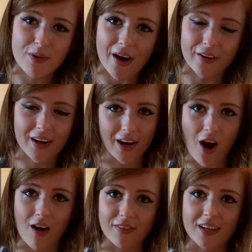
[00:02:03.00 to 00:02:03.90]
powder and
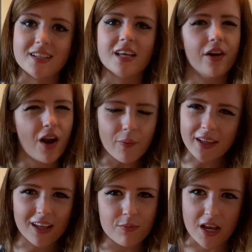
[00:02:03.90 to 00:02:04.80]
coffee is that you're not really
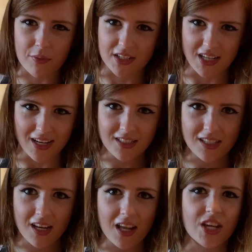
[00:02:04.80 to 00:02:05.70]
going to be able to taste
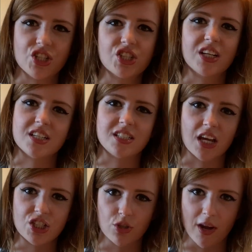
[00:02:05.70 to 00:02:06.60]
it. It's just going to
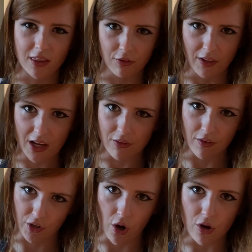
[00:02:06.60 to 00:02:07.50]
accentuate the flavor of
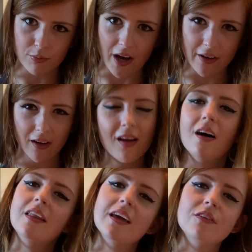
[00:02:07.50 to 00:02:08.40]
the cocoa powder.
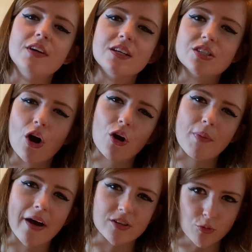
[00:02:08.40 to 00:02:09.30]
Think of it as cocoa
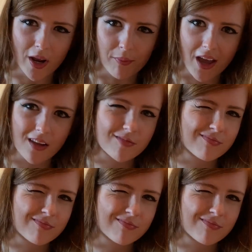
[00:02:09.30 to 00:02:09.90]
powder's wingman.